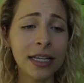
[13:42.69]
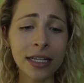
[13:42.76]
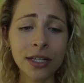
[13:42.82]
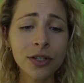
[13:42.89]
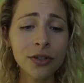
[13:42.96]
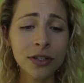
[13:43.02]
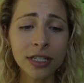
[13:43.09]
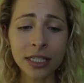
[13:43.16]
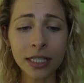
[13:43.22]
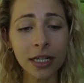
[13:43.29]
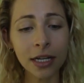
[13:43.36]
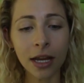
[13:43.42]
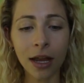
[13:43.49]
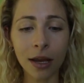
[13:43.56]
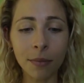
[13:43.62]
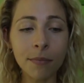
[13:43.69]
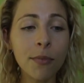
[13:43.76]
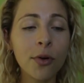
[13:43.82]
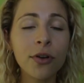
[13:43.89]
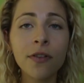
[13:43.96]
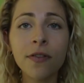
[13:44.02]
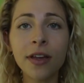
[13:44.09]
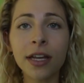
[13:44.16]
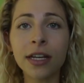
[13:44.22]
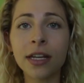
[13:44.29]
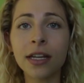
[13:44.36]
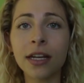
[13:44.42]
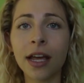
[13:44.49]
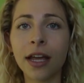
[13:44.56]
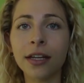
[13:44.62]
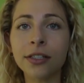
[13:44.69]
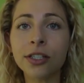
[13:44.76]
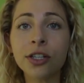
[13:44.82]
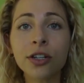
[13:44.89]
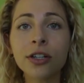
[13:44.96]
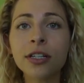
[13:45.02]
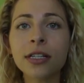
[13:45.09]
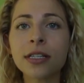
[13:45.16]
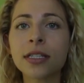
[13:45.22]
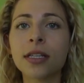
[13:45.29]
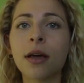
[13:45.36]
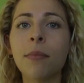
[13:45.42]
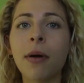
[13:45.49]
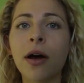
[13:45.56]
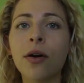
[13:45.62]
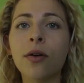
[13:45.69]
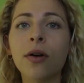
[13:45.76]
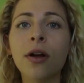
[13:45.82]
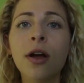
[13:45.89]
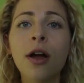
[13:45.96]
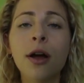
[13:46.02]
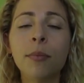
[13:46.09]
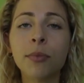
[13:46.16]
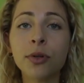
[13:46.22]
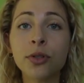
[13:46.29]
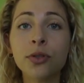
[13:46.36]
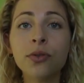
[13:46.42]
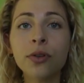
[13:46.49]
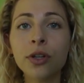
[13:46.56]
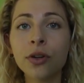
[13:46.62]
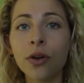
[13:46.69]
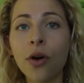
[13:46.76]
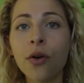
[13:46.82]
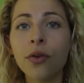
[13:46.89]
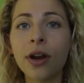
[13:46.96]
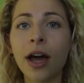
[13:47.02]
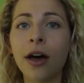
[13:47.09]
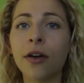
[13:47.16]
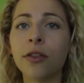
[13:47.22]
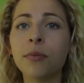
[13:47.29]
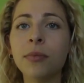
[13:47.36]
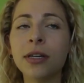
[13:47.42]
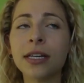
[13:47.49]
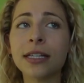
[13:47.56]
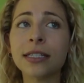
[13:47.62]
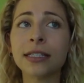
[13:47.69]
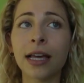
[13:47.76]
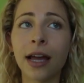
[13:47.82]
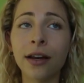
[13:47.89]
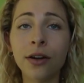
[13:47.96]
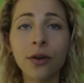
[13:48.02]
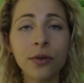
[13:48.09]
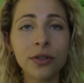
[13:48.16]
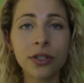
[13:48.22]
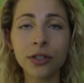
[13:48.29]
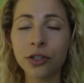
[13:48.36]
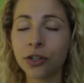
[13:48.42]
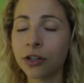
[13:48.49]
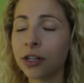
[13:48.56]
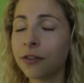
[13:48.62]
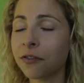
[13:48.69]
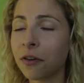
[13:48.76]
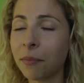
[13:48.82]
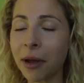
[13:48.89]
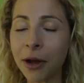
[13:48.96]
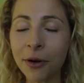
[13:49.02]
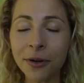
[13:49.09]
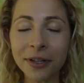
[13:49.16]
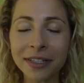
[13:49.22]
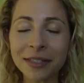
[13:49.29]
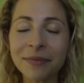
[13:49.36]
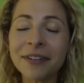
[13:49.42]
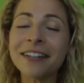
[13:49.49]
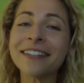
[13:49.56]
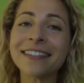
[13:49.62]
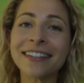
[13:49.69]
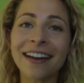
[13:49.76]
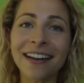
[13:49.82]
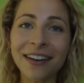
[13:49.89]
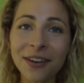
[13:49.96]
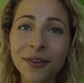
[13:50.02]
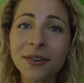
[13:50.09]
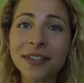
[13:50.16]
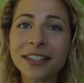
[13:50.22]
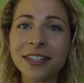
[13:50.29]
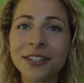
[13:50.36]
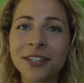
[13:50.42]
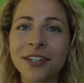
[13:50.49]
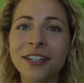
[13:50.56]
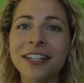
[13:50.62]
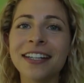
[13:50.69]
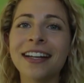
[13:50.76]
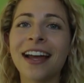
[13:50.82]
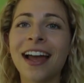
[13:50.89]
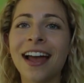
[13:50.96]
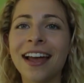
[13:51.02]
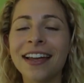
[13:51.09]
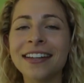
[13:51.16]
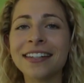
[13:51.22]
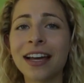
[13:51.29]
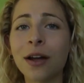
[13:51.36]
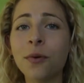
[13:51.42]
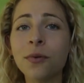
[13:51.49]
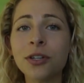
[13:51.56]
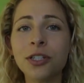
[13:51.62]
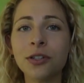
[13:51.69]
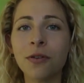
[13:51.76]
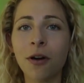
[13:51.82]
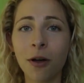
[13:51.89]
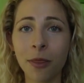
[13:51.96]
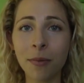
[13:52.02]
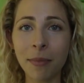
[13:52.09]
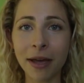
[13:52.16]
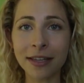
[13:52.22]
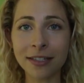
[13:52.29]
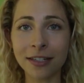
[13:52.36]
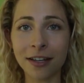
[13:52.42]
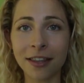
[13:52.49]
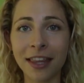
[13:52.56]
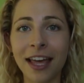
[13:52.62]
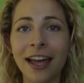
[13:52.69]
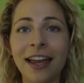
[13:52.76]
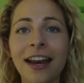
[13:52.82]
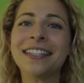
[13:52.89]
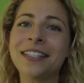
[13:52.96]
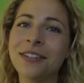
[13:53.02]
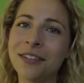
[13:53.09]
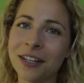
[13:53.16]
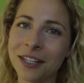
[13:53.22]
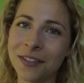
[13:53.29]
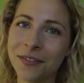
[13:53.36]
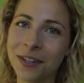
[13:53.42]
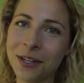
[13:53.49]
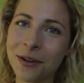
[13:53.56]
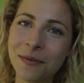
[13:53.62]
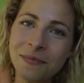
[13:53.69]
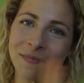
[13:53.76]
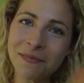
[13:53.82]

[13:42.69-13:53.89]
interested and motivated and curious about pursuing your own health, because I know it's a journey from my own experience. I know it's a journey, and I wish you all the best on that. See you next video.